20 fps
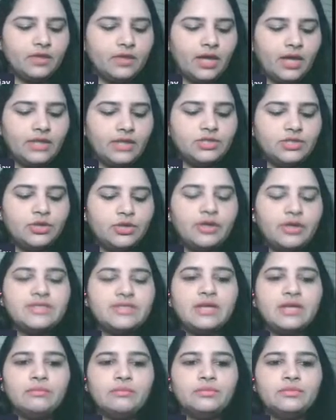And your
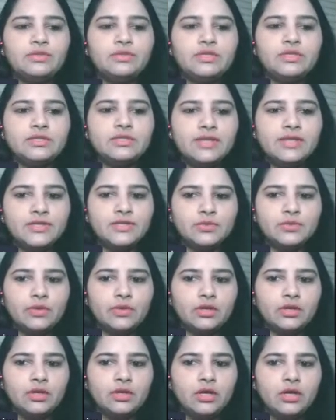examples as
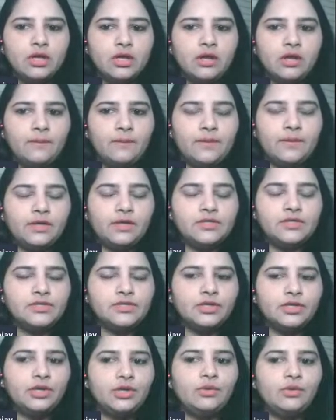well, because
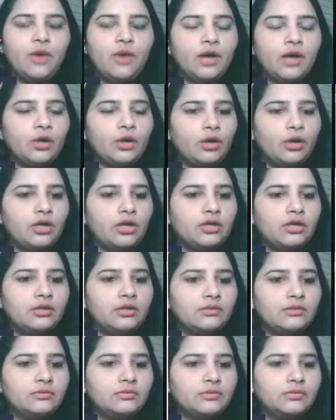you are talking
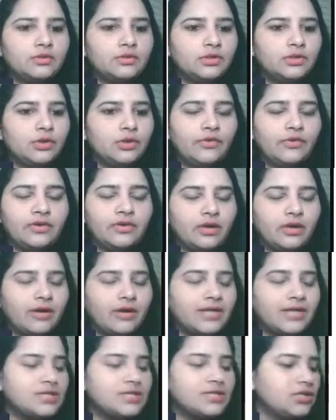the you're
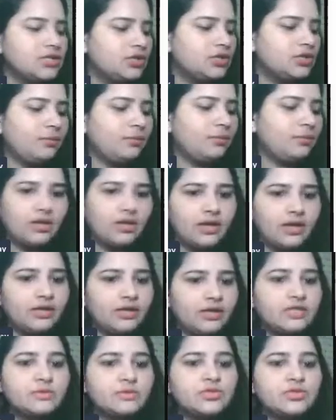writing your main
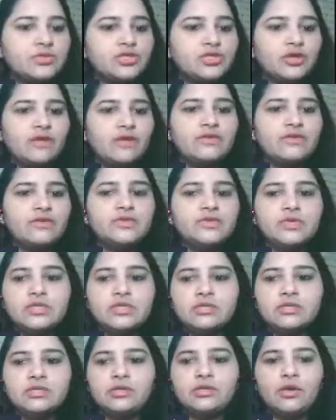ideas but you haven't
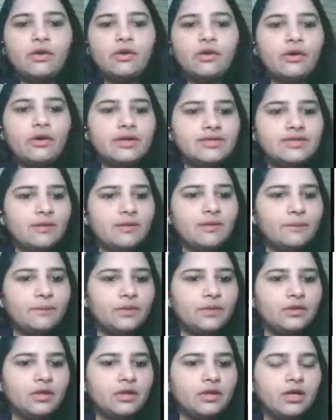written your
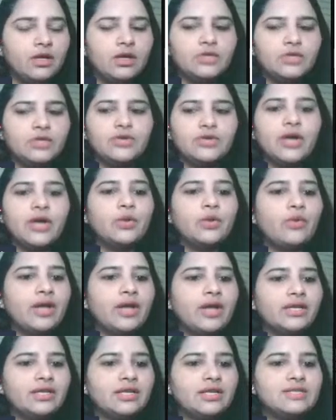example. Try to
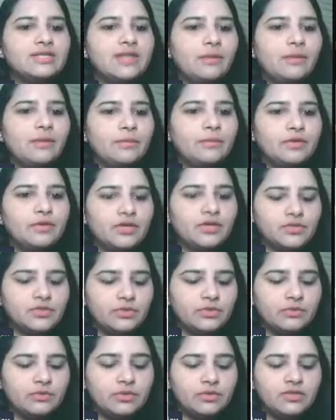write an example as
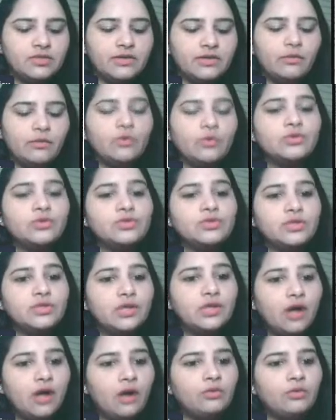well because I want to
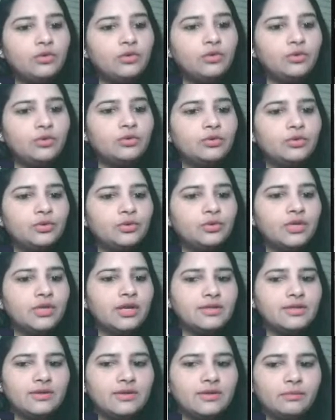see how you quote
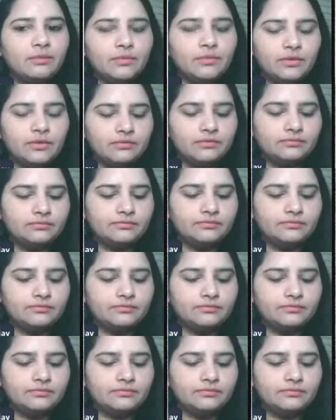an example.